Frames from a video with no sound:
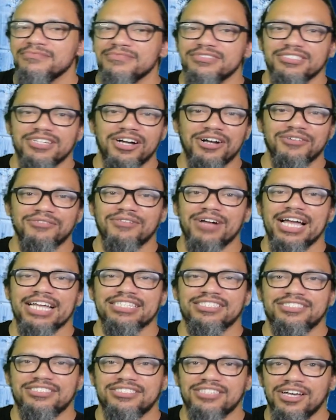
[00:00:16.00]
All
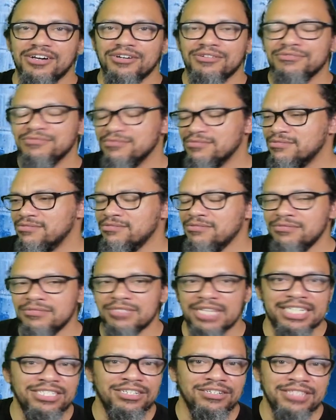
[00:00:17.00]
right, so
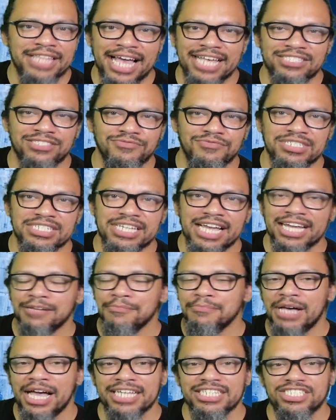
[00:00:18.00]
I know last week I
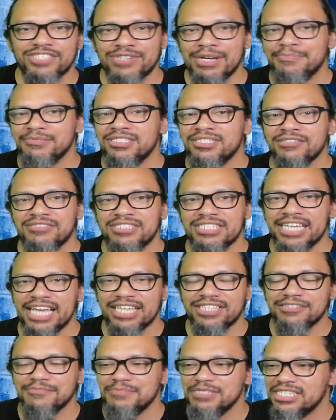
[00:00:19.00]
combined 2 episodes
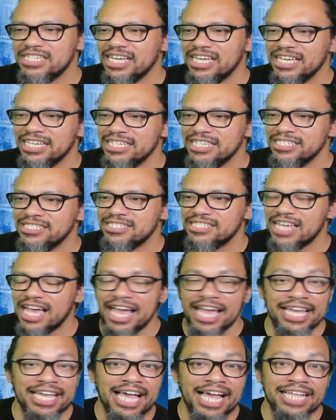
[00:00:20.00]
together because I
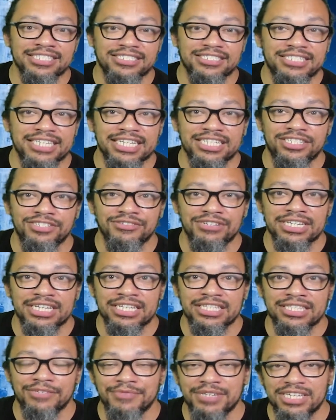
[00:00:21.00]
had gotten sick
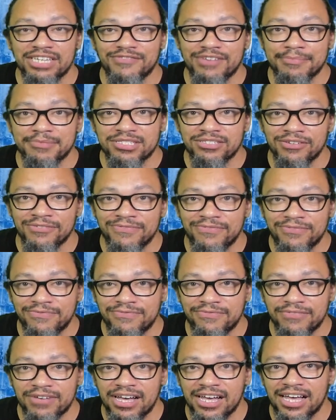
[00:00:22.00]
during the week of episode
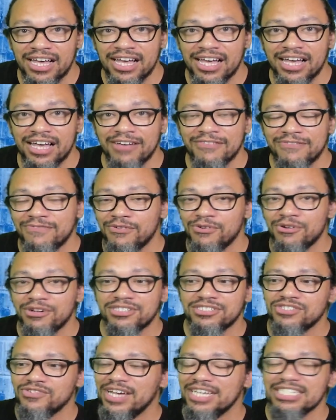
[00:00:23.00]
4,
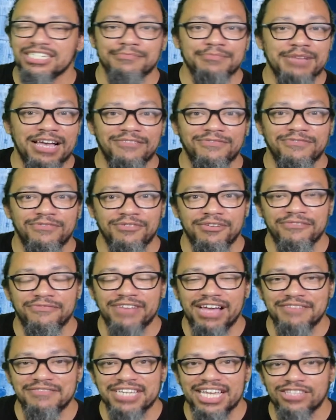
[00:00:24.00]
so I had to combine 4 and
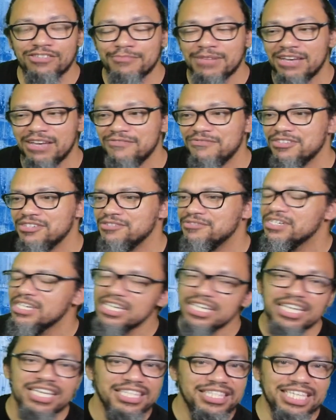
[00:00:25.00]
5 together in my review.
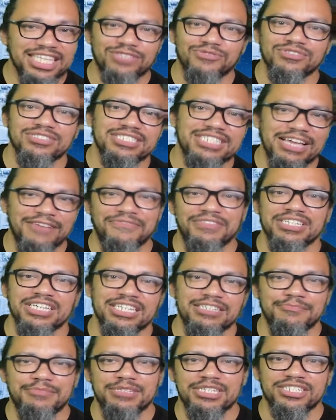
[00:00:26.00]
This one's definitely
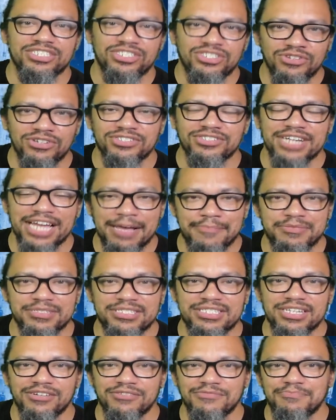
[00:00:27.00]
going to be a shorter
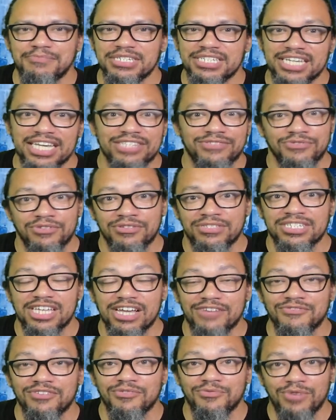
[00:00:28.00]
episode because we're only
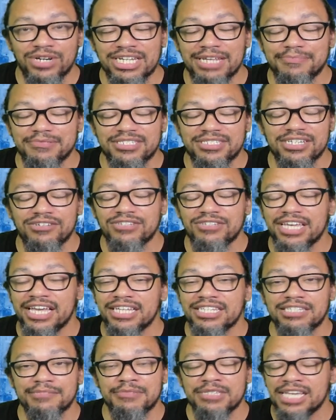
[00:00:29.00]
covering 1 episode,
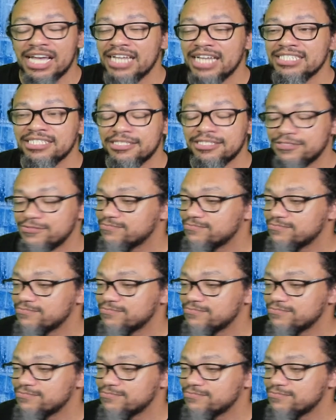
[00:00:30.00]
and to be honest,